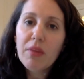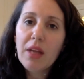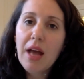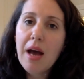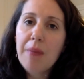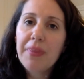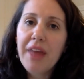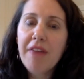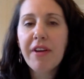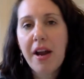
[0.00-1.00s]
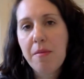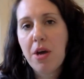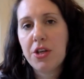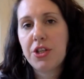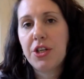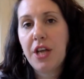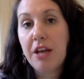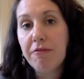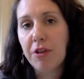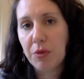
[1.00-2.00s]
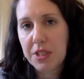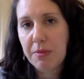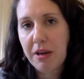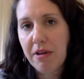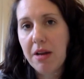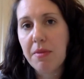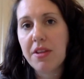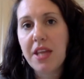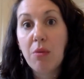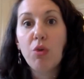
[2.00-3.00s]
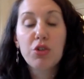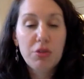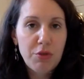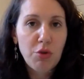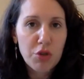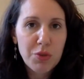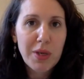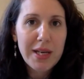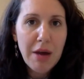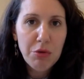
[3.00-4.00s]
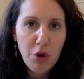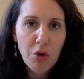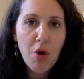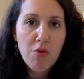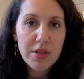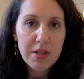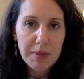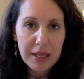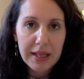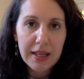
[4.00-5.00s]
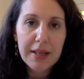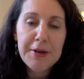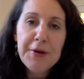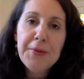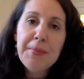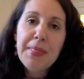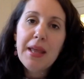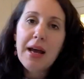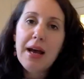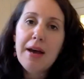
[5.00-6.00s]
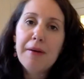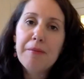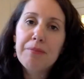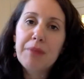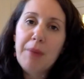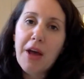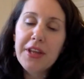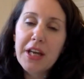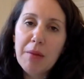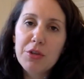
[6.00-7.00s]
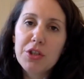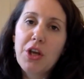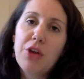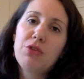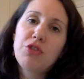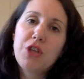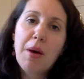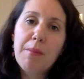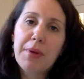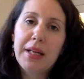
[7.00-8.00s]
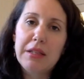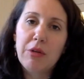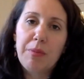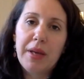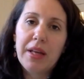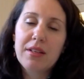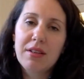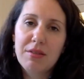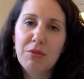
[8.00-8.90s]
But that very much influenced my grandmother. That was, of course, we now know, only the beginning. But I think I'm just going to jump a little bit,